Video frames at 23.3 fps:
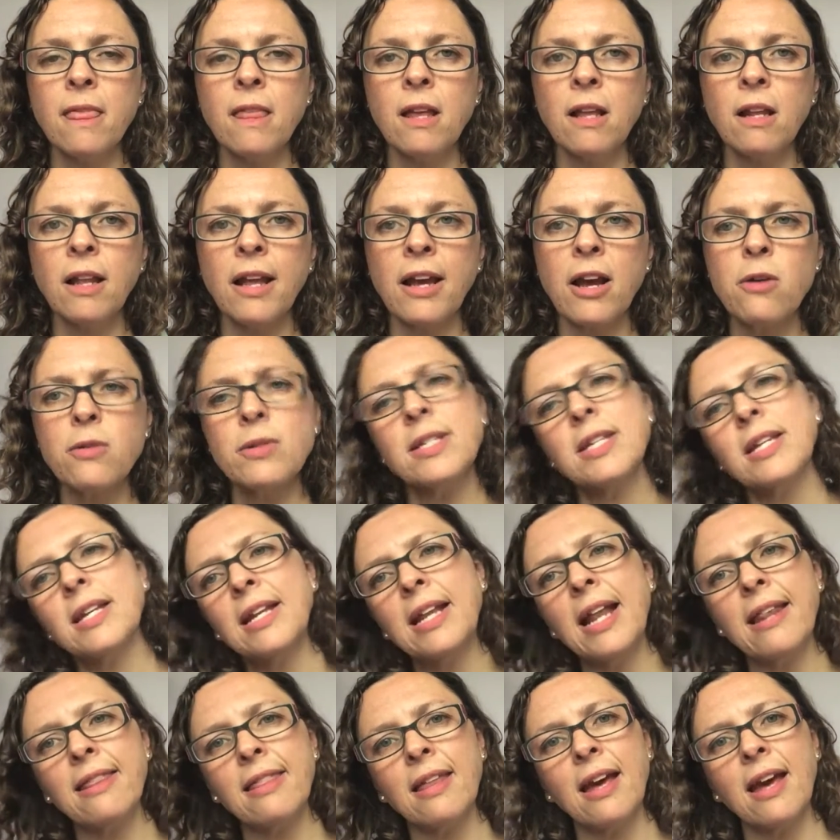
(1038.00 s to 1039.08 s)
like I was sitting
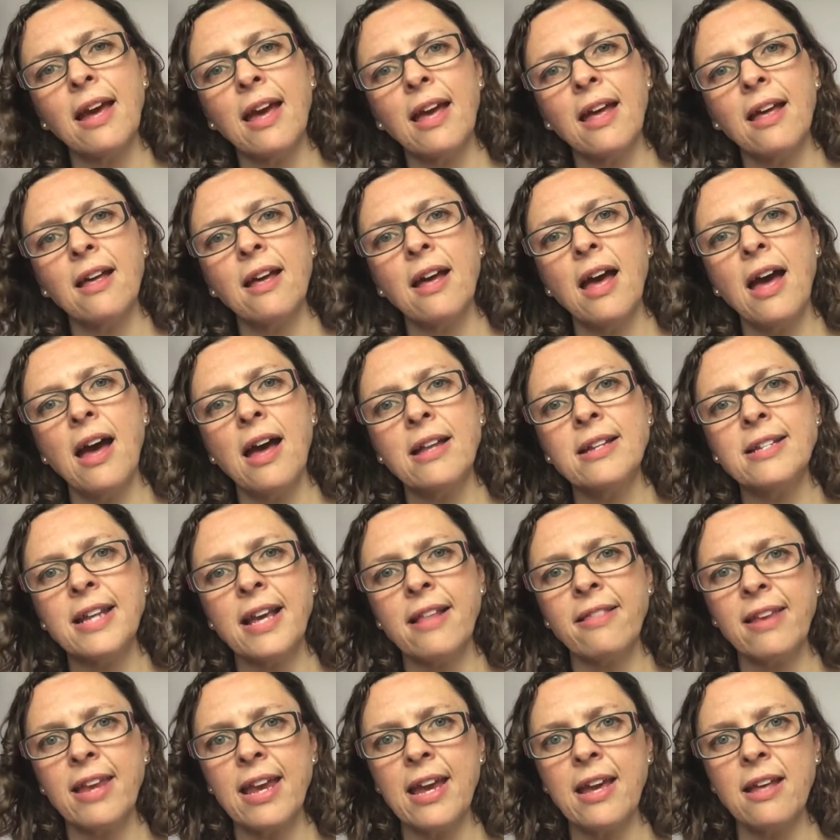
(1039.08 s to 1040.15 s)
at the
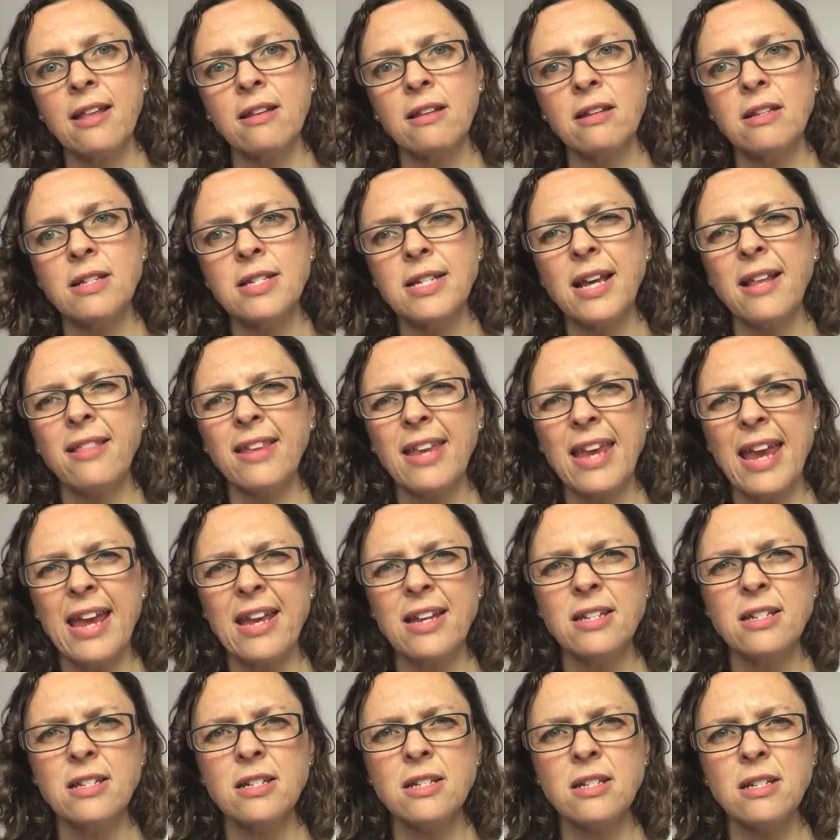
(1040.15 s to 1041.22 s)
down the
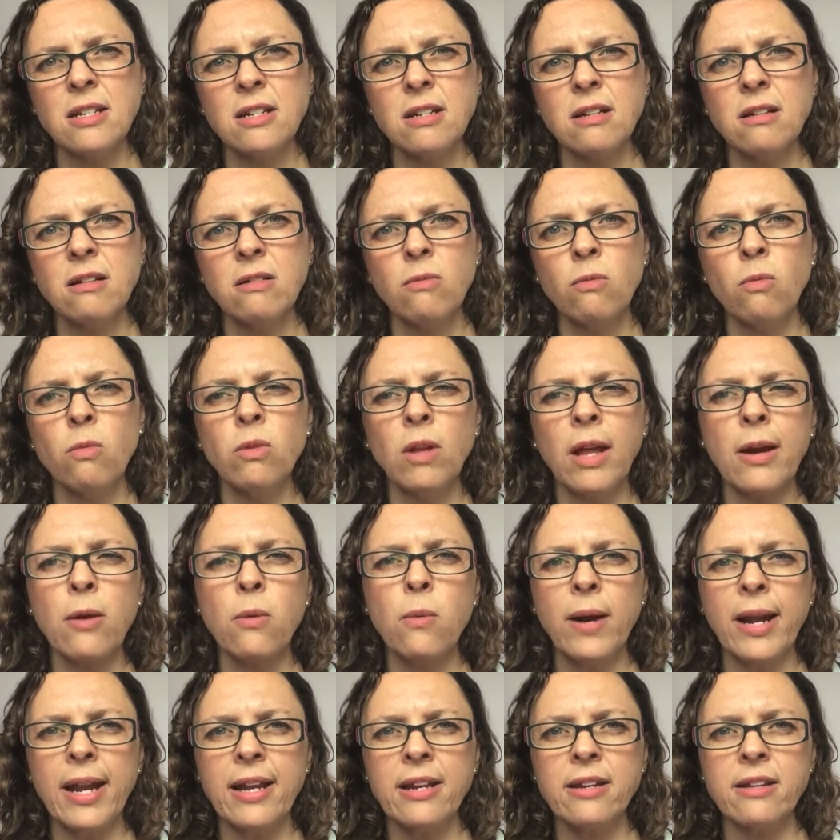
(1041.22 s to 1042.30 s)
end, like
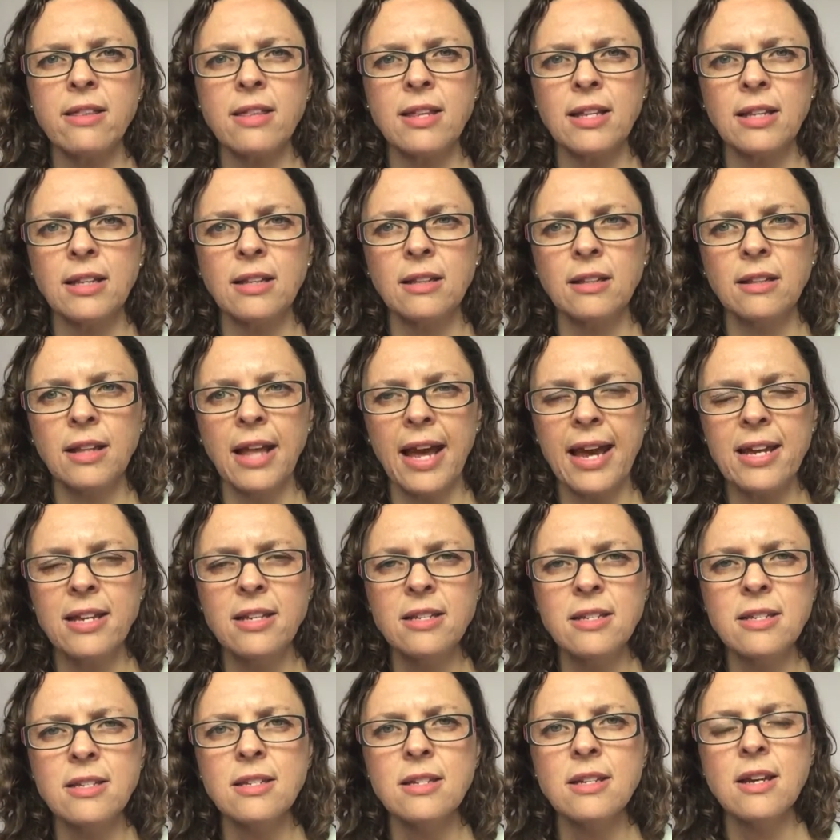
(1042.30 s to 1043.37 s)
one end of the
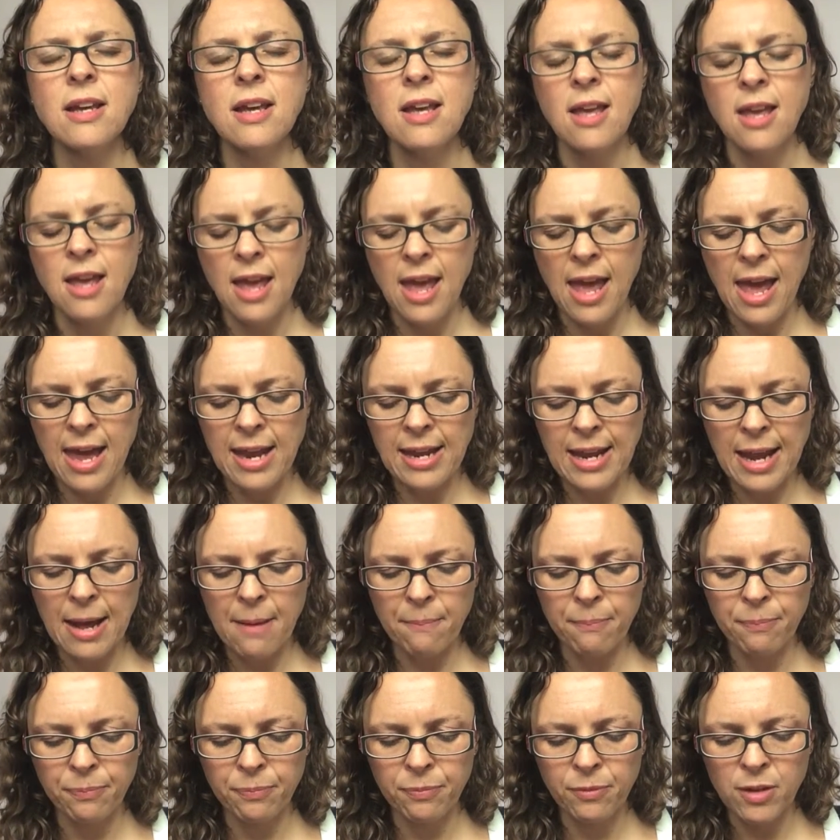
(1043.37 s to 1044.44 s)
lanes,
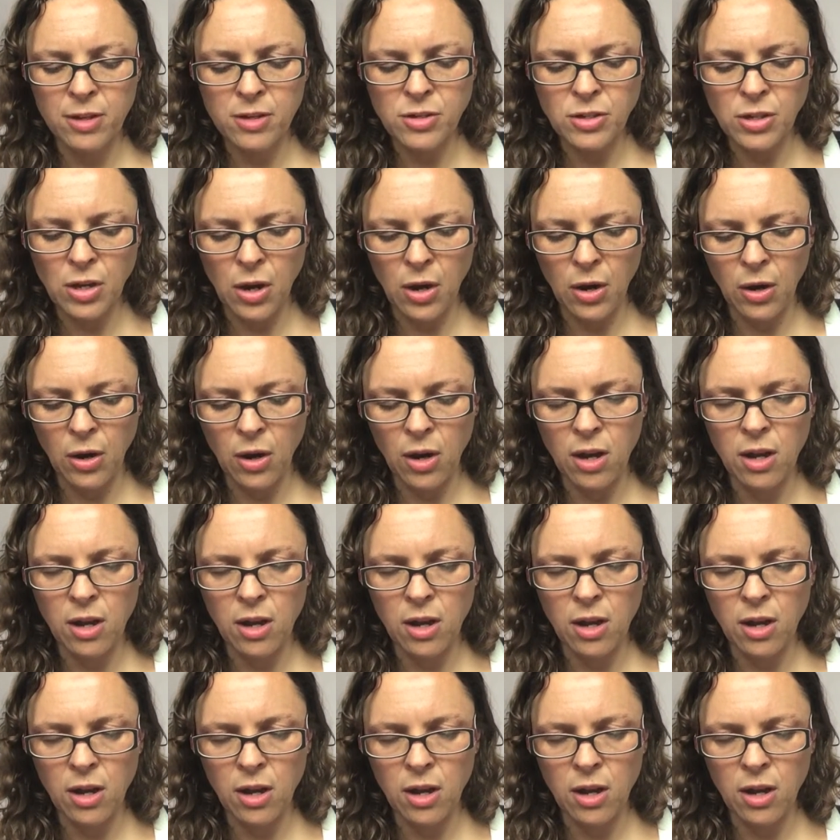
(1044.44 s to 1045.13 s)
and so